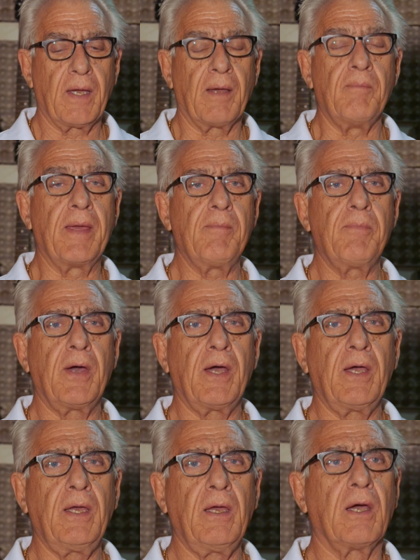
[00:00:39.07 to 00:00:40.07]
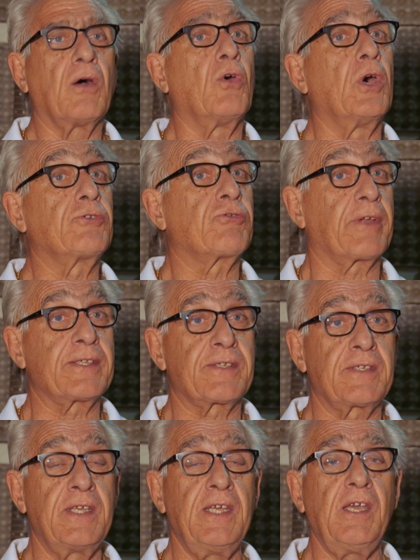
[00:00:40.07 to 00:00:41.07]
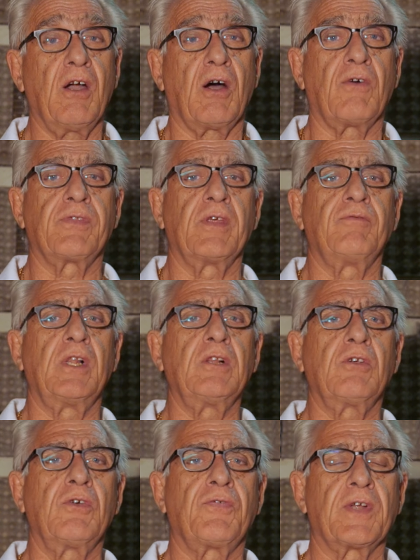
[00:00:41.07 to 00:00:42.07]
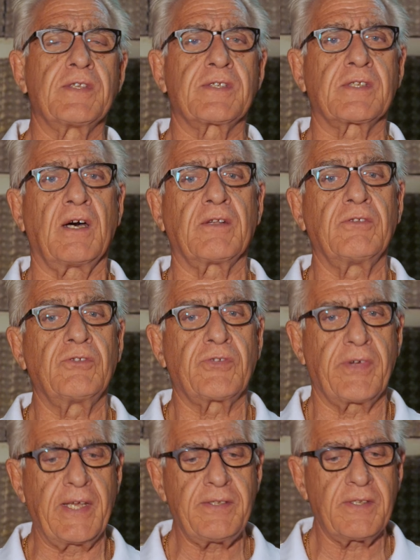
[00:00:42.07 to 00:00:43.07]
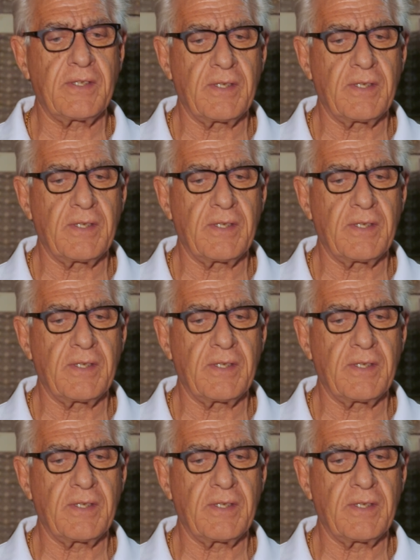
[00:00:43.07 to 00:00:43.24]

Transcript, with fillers: a member or a trustee of the Wilko von Staden Trust.